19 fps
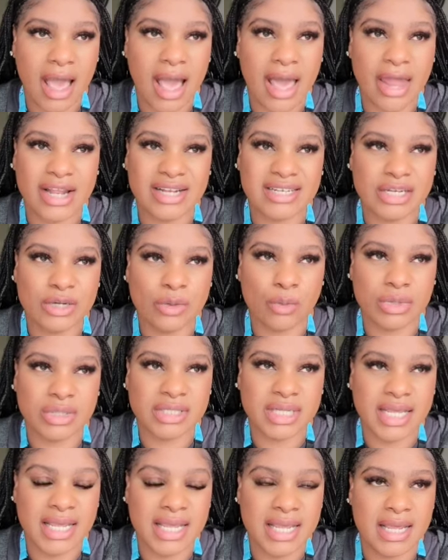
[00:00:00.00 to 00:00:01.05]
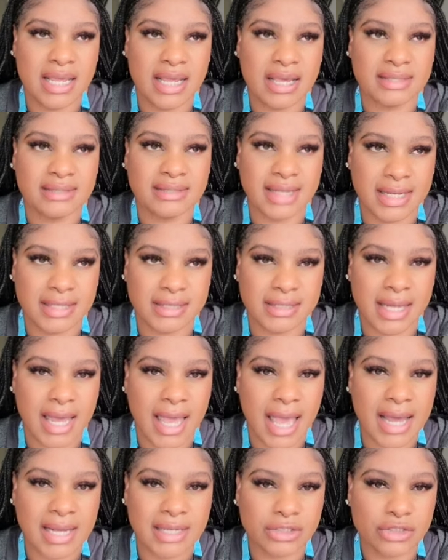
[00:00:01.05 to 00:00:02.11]
And I didn't want to eat
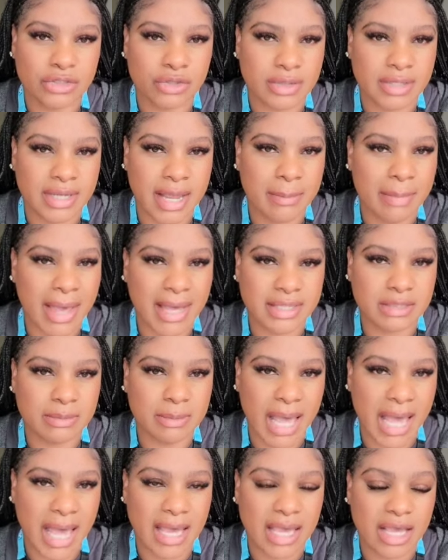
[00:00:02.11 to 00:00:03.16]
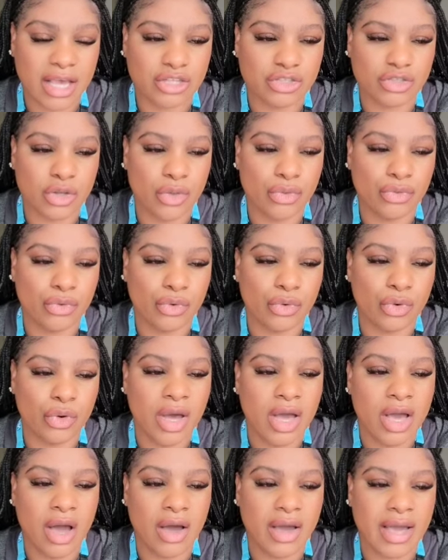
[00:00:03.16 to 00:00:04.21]
Saturday and Sunday back to back. So I thought,
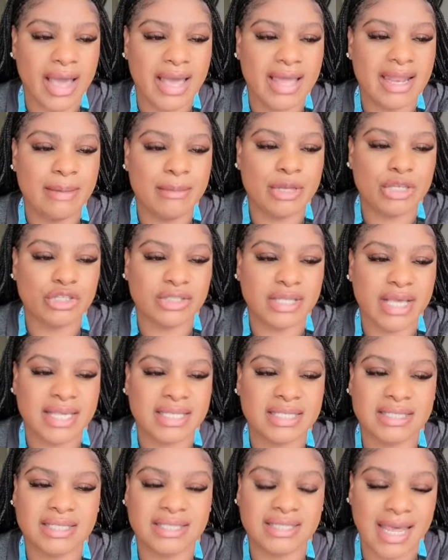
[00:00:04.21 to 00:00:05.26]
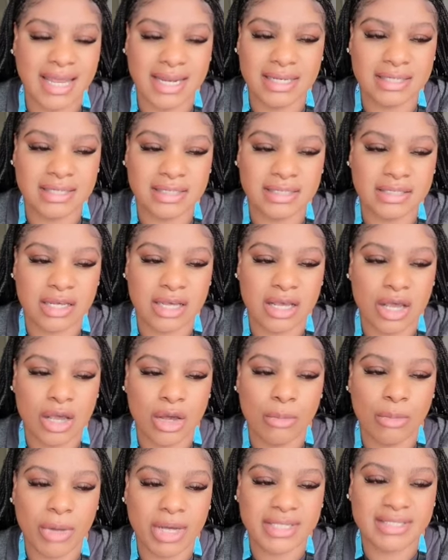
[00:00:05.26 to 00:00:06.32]
okay, let me just extend
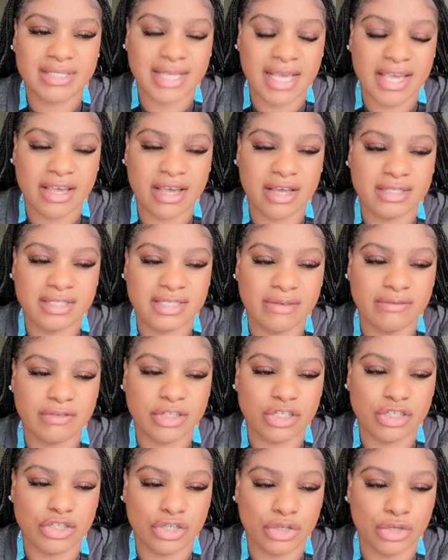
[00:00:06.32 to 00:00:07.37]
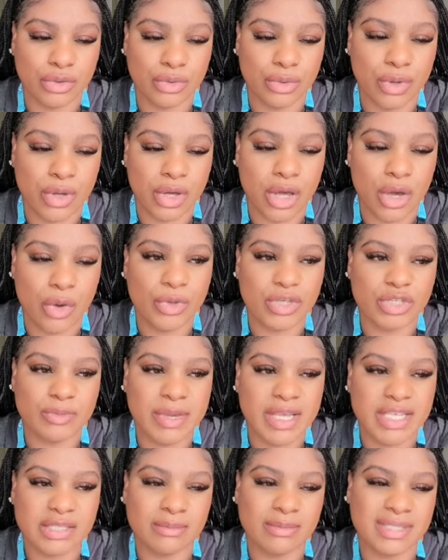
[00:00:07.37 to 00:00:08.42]
my second 72, which
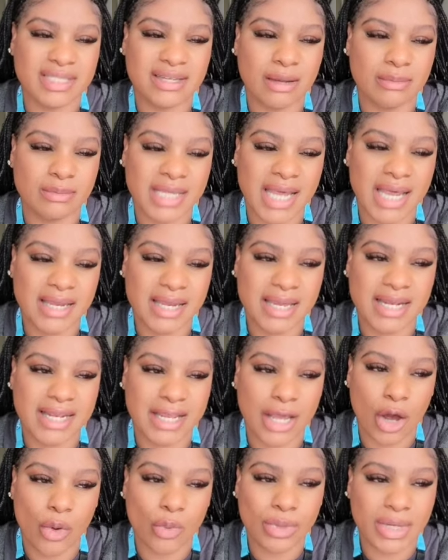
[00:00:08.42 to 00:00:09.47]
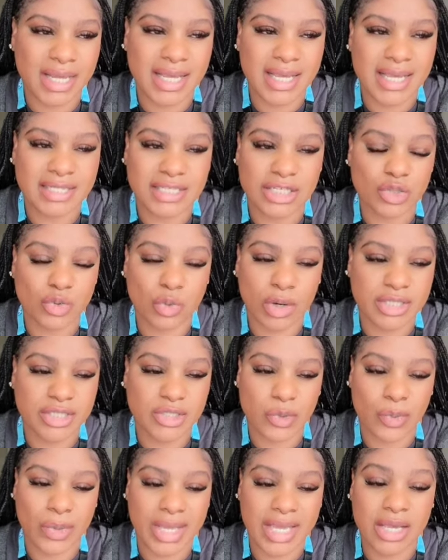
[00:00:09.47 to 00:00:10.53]
means I'm, I'm technically only eating
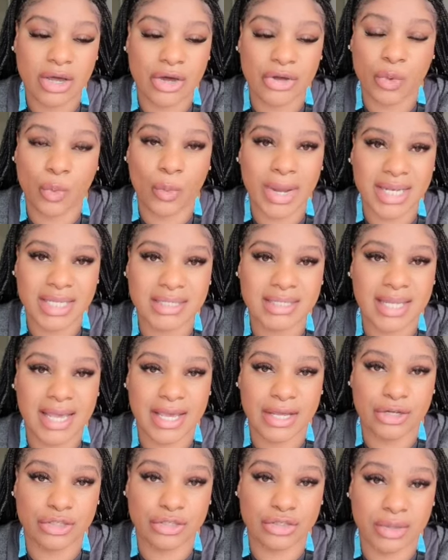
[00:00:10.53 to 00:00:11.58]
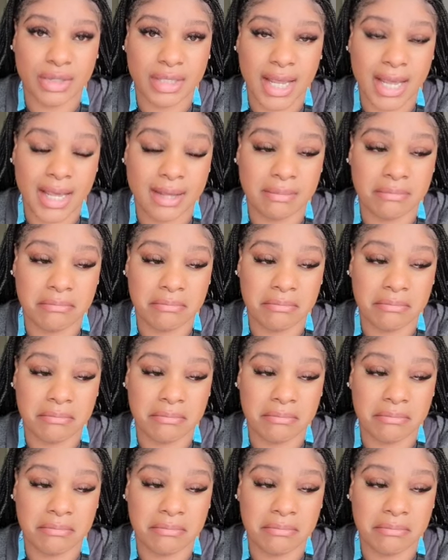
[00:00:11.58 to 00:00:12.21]
twice a week on a Wednesday and a Sunday.